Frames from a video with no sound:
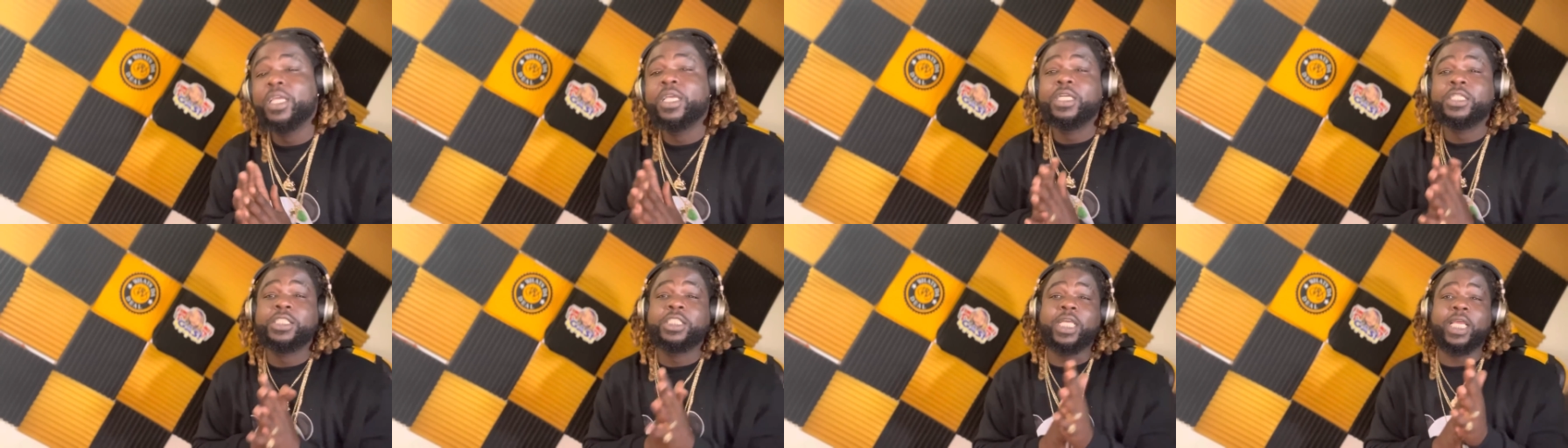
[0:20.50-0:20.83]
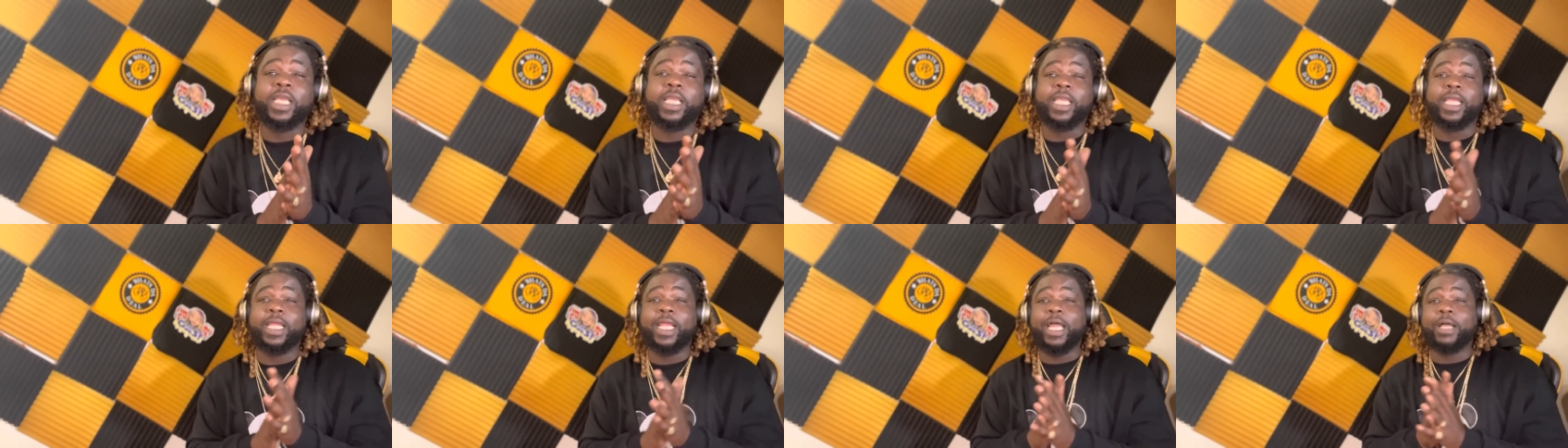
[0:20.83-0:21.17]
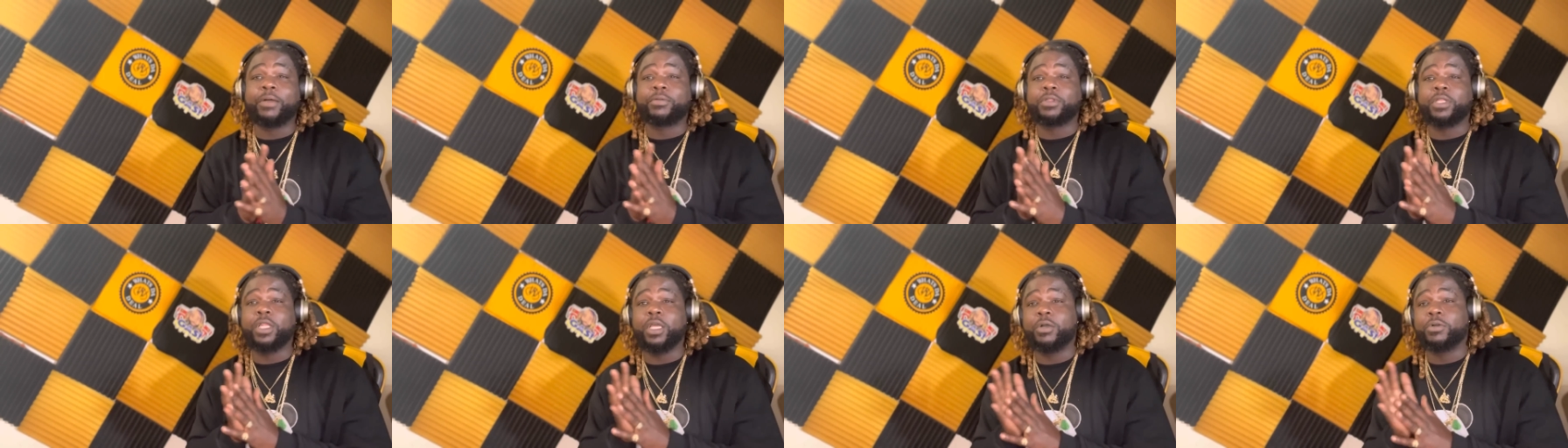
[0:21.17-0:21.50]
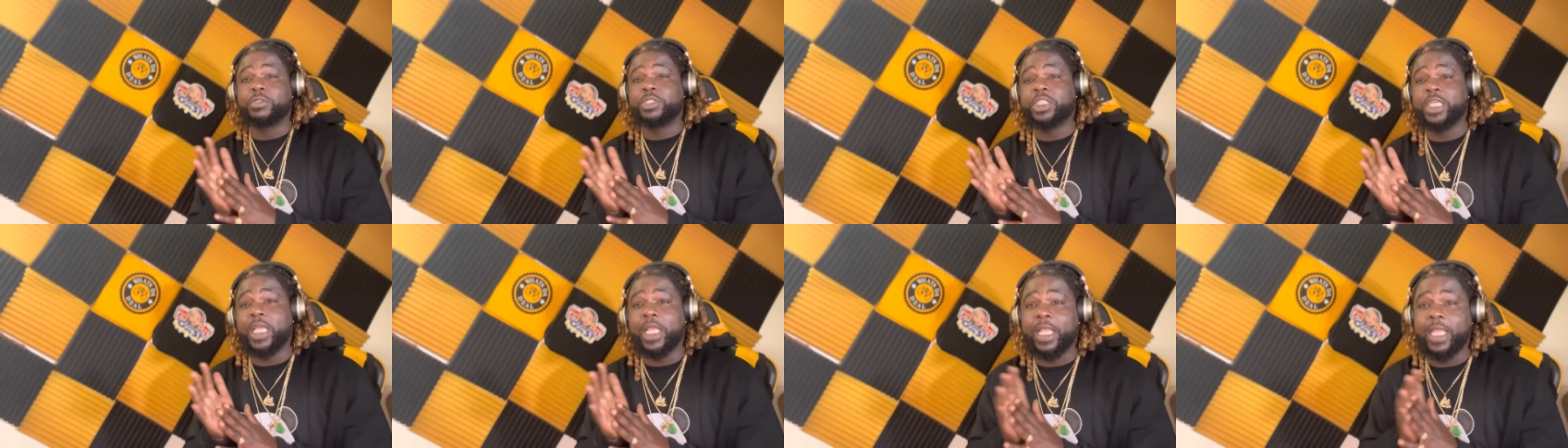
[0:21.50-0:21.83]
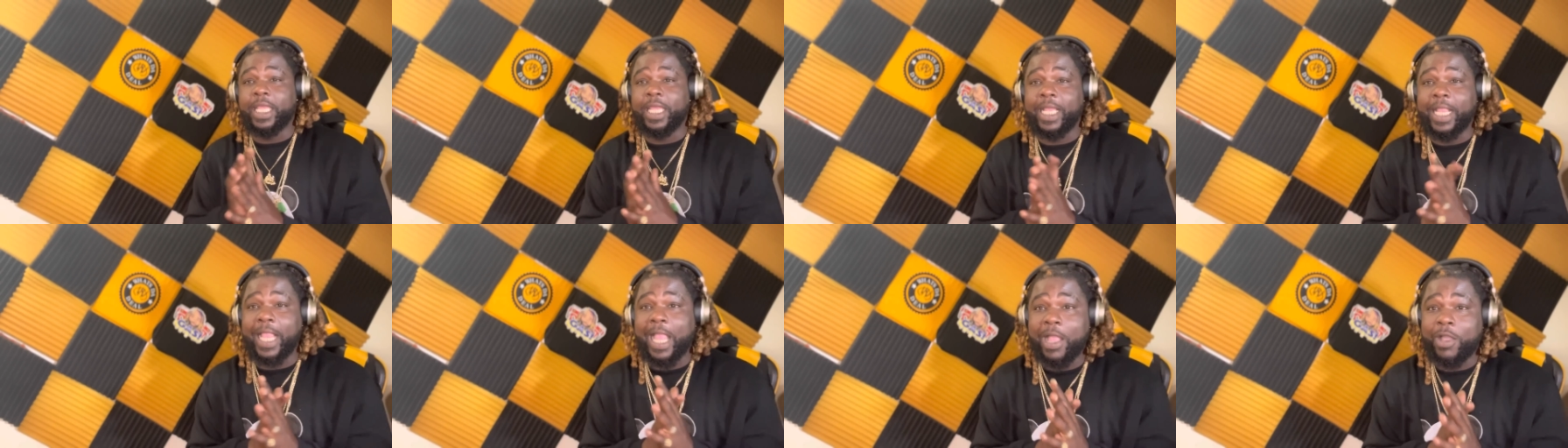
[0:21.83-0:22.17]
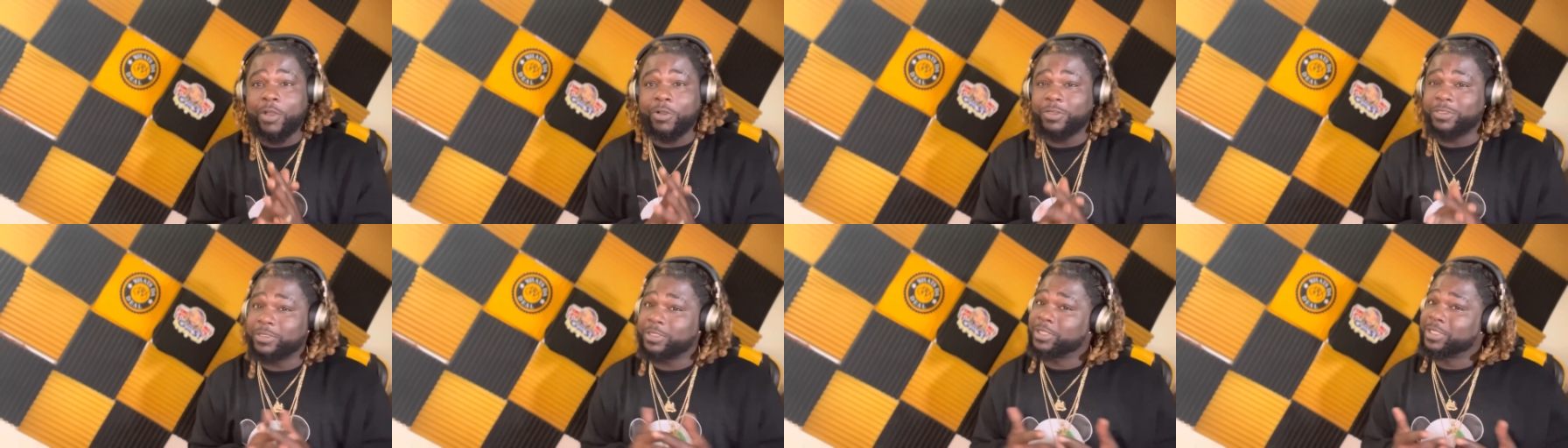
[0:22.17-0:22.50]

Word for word: Check it out, though. Check it out.